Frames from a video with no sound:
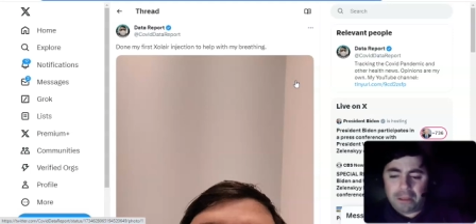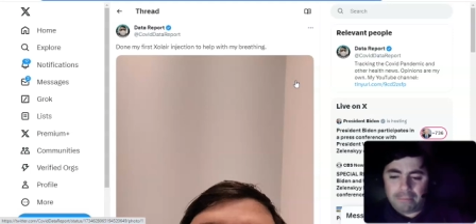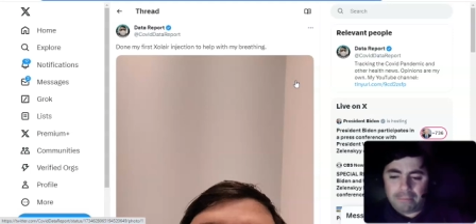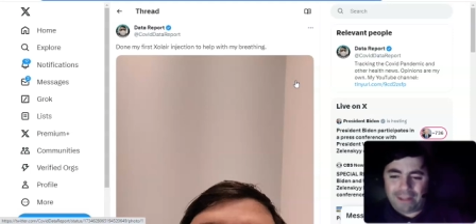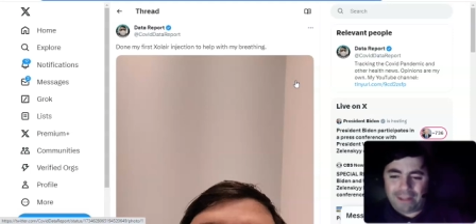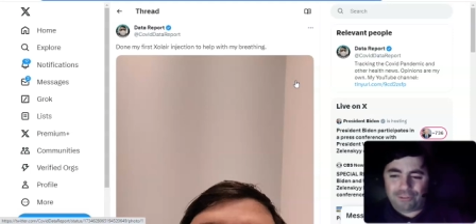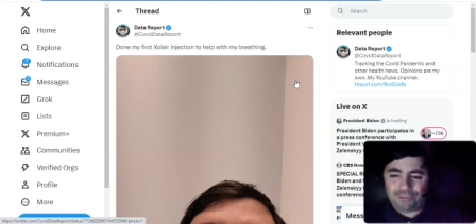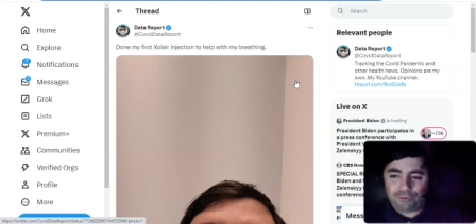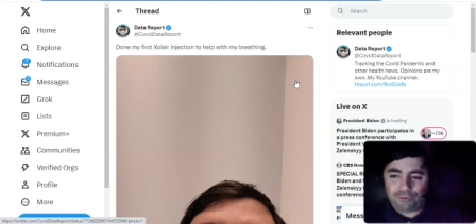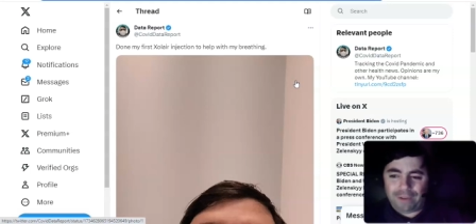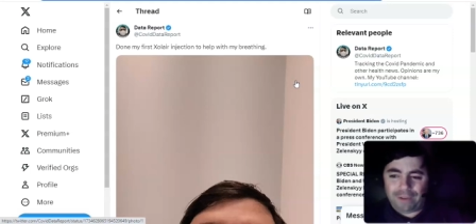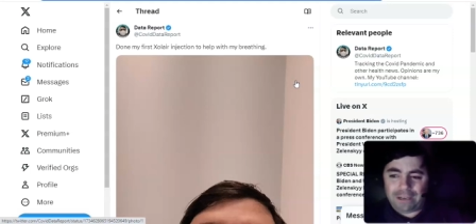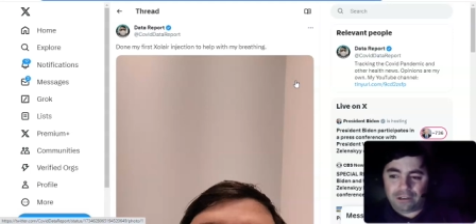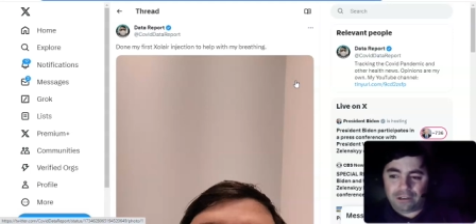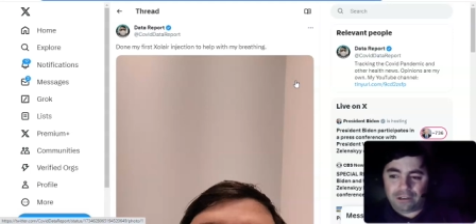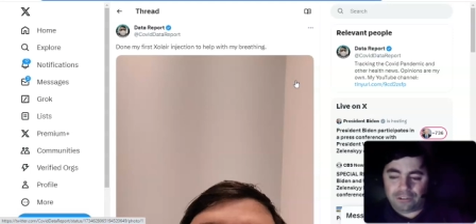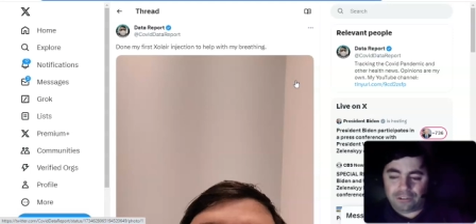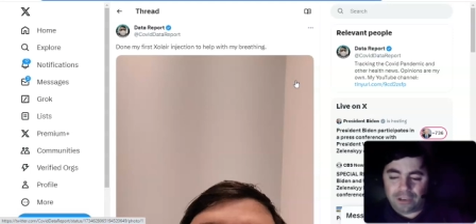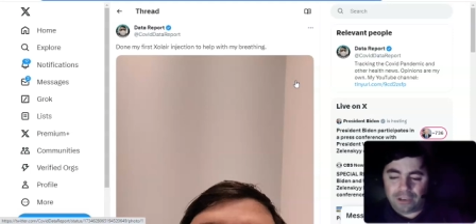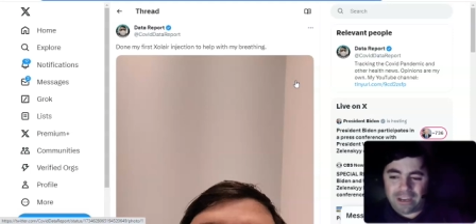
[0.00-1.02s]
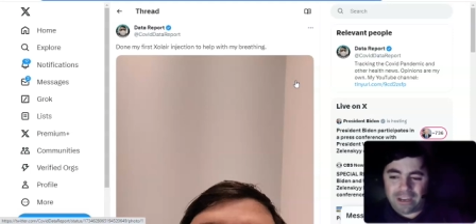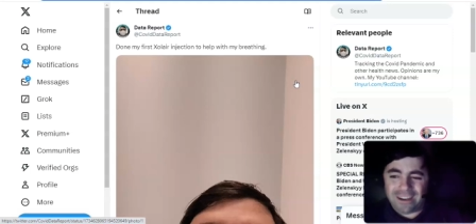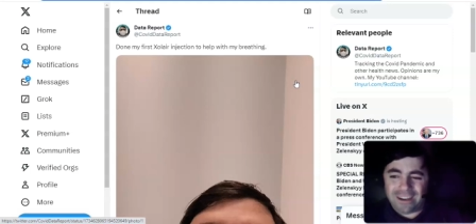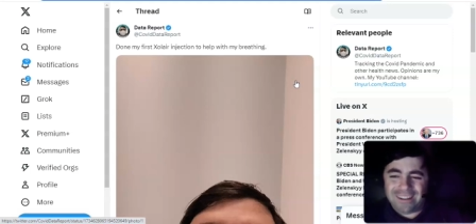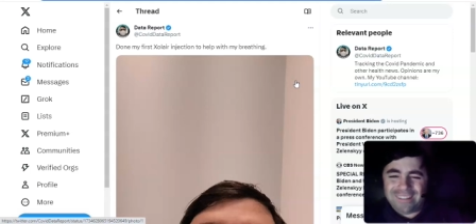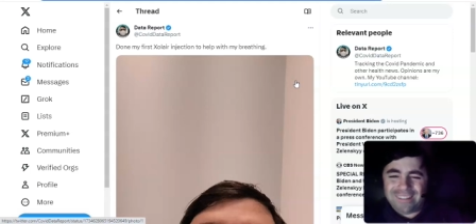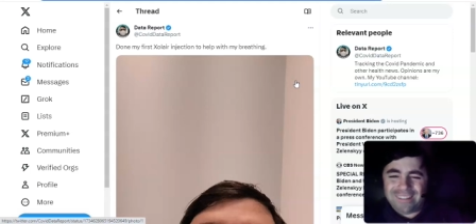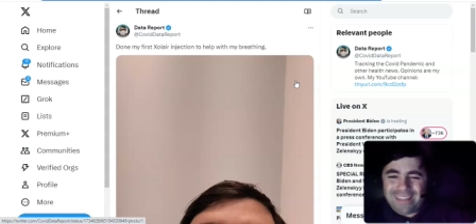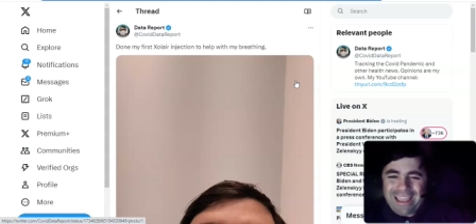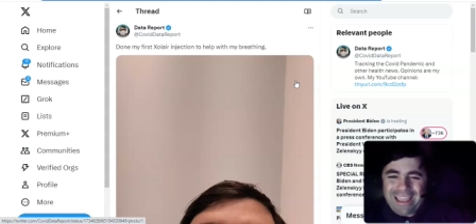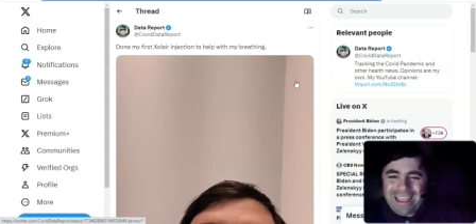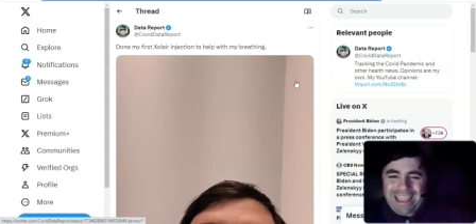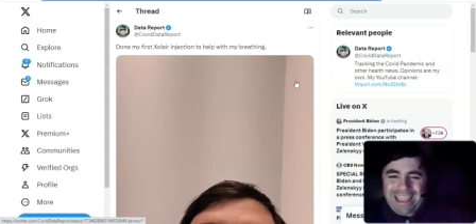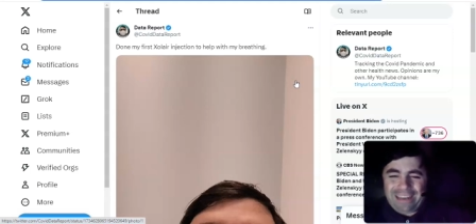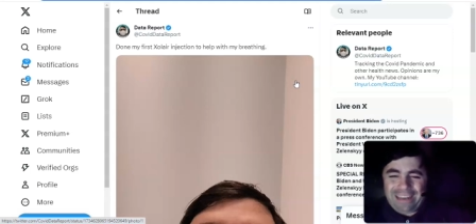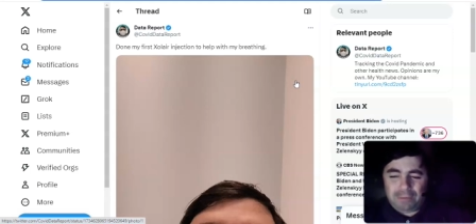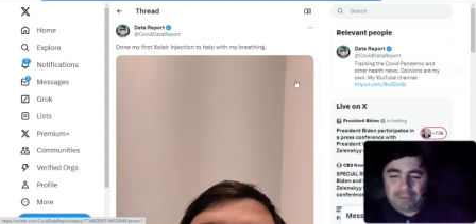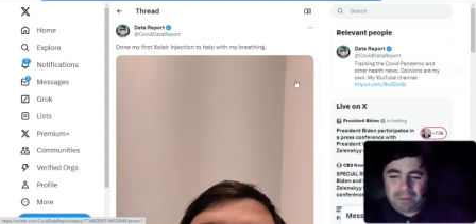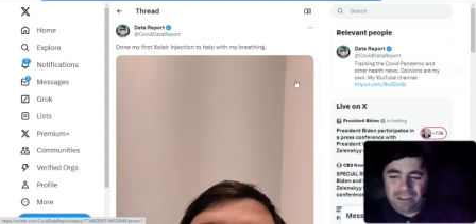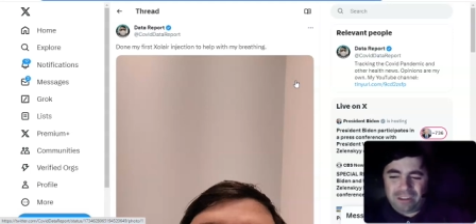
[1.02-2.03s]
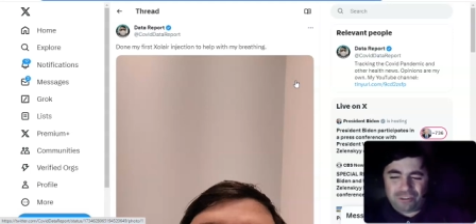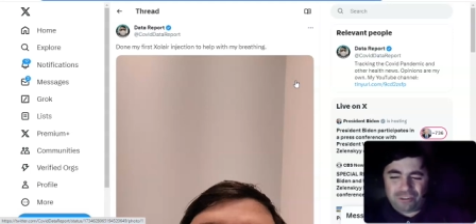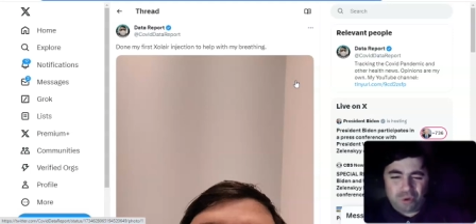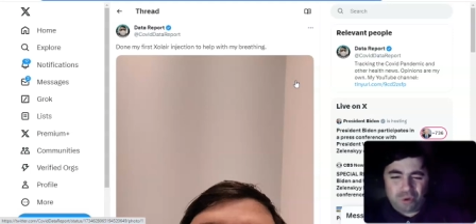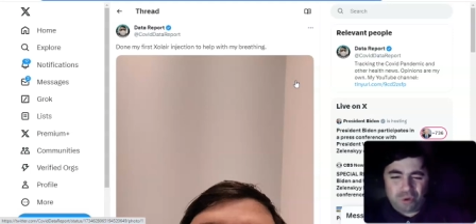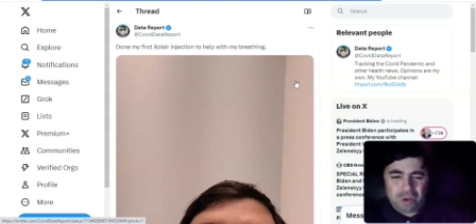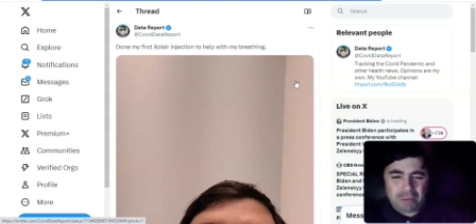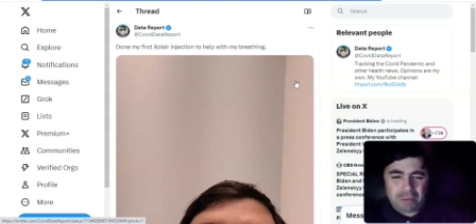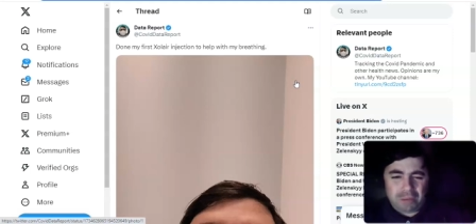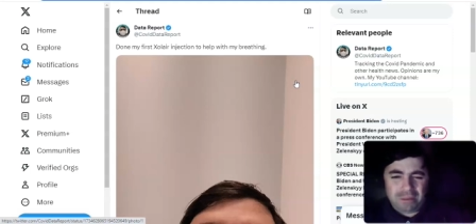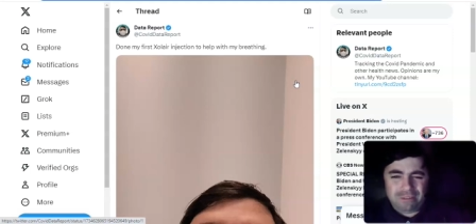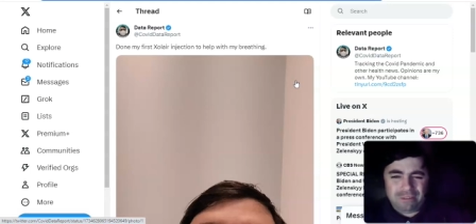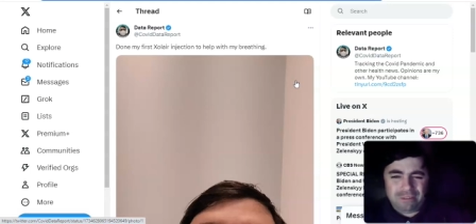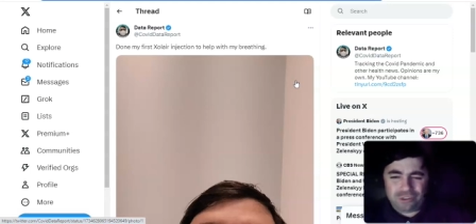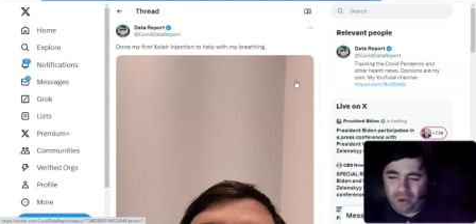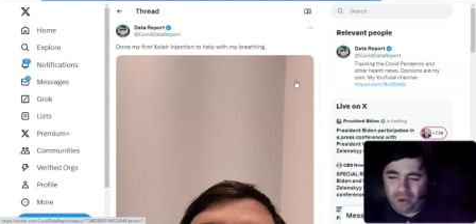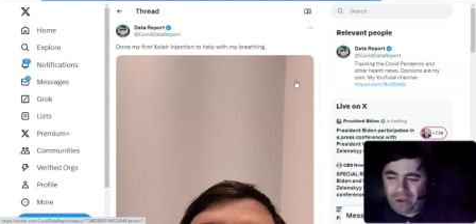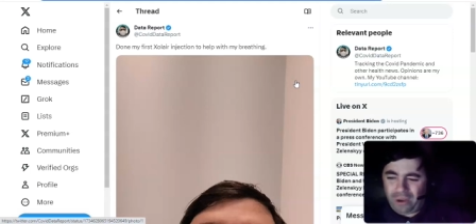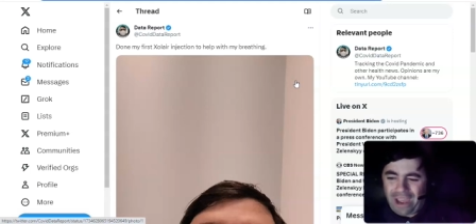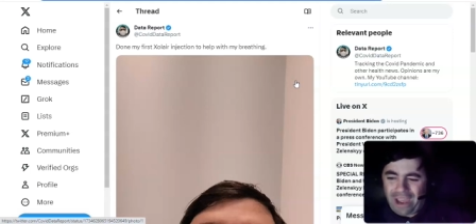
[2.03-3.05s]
Pennsylvania today at a place called, I believe it's called